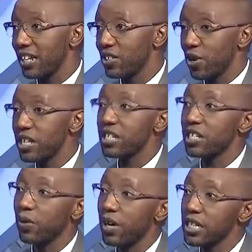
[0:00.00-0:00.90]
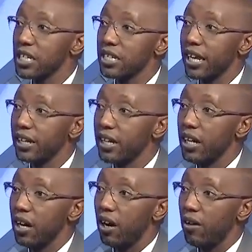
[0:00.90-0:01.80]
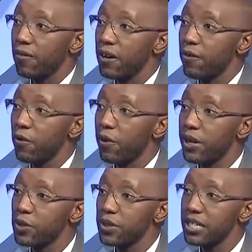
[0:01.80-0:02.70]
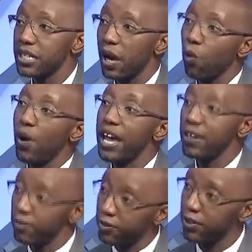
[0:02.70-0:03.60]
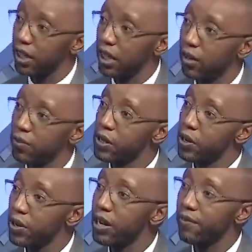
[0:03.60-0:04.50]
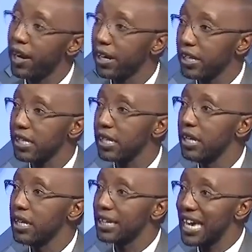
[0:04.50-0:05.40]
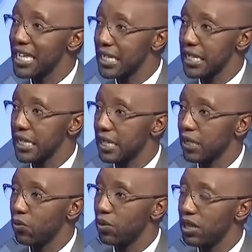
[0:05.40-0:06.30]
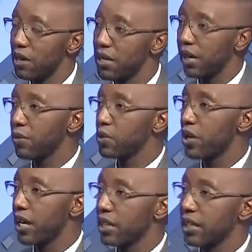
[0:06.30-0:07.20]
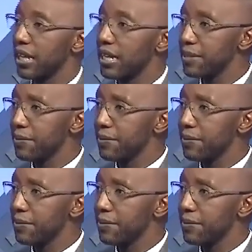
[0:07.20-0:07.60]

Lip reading: And then it raises the question then of if we were to see a wave of coronavirus cases, would they be able to handle that?